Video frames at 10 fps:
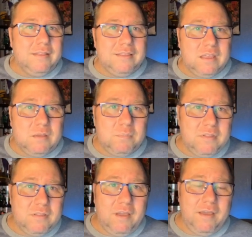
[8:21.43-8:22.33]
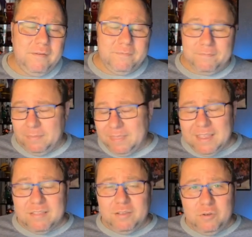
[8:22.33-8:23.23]
tips of
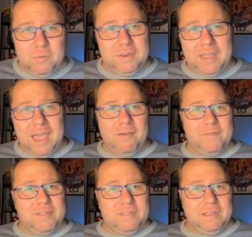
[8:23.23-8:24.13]
things to do in Galveston